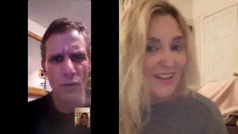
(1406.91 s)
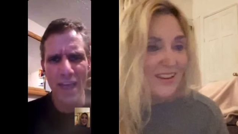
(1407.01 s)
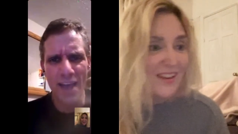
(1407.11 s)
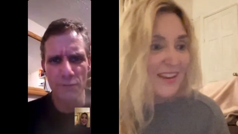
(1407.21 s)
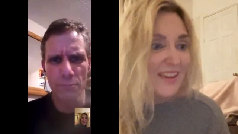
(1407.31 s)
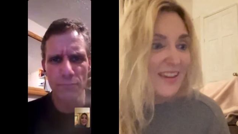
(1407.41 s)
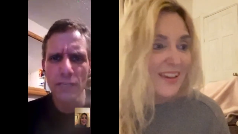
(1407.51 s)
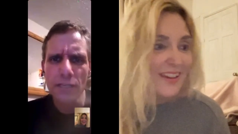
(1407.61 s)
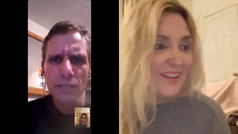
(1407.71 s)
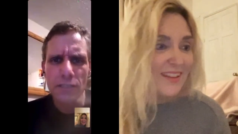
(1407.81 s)
Speaker 1: here. They
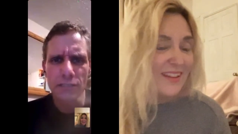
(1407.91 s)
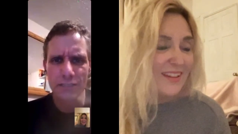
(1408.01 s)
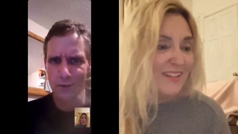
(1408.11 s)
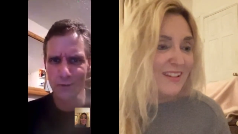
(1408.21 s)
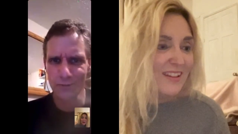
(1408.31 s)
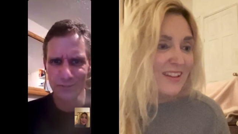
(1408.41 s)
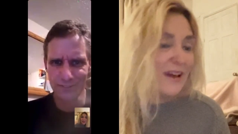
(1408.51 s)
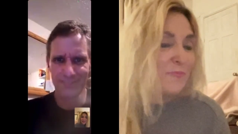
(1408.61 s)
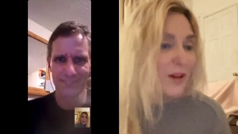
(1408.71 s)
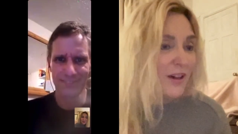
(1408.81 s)
don't have them.
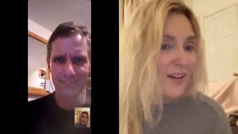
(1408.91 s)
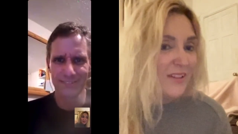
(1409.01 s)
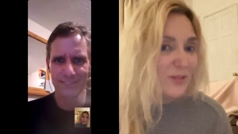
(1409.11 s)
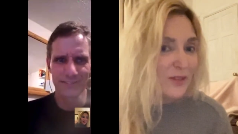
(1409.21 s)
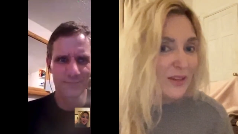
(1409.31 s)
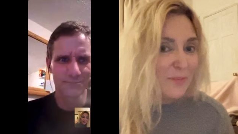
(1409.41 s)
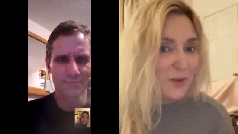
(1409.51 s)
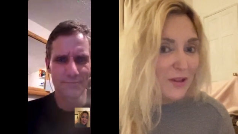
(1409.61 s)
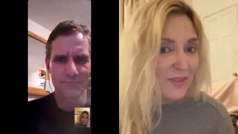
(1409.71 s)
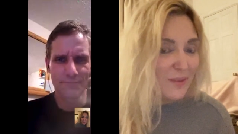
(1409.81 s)
Speaker 2: Yeah, so, but yeah,
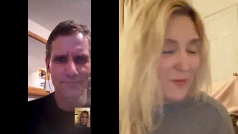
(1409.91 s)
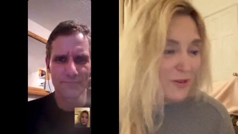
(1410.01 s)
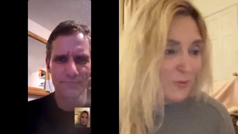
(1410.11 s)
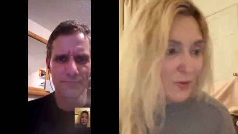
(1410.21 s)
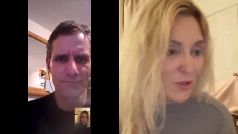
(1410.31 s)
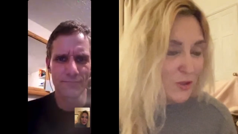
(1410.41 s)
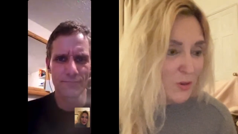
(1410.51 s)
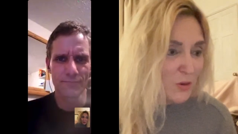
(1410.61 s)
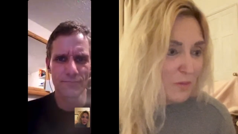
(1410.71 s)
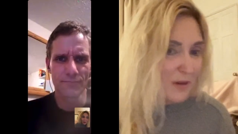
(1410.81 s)
but they won't know what you're
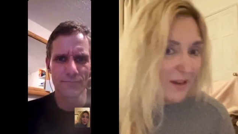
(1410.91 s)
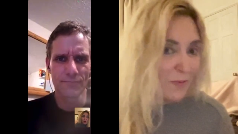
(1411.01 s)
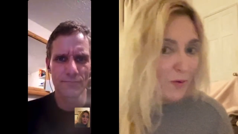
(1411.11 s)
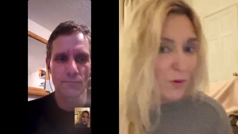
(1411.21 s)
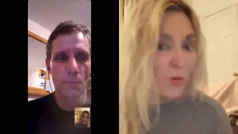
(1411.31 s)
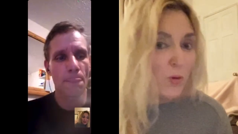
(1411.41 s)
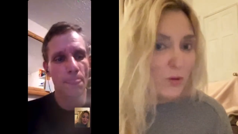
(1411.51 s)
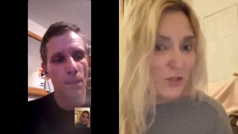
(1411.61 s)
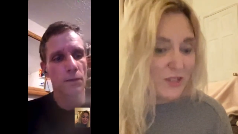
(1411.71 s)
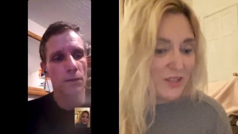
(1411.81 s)
talking about. What
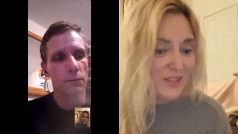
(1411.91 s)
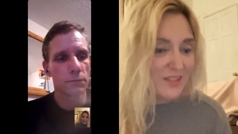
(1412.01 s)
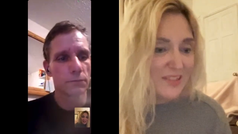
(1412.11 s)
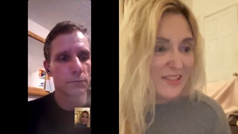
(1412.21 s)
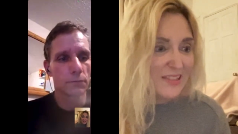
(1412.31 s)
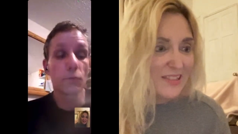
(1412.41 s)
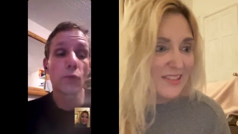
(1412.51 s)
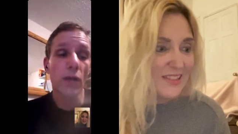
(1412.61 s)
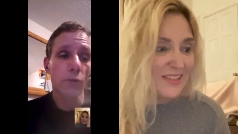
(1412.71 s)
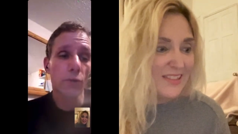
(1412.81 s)
quarters?
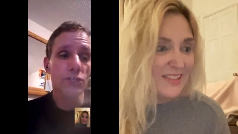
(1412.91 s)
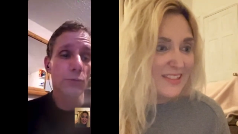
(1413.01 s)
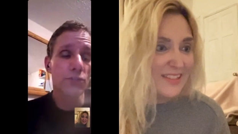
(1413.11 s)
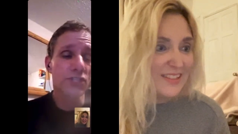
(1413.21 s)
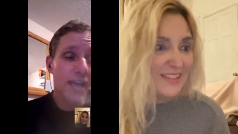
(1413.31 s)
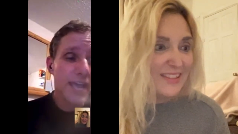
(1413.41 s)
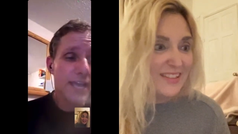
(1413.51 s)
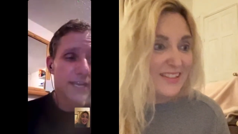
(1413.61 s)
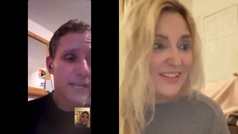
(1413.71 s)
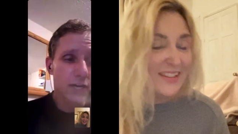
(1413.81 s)
Speaker 1: Well, when
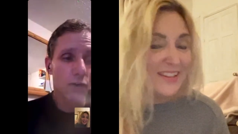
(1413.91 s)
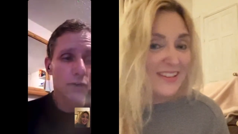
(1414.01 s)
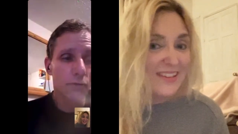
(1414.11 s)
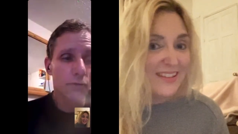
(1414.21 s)
she was staying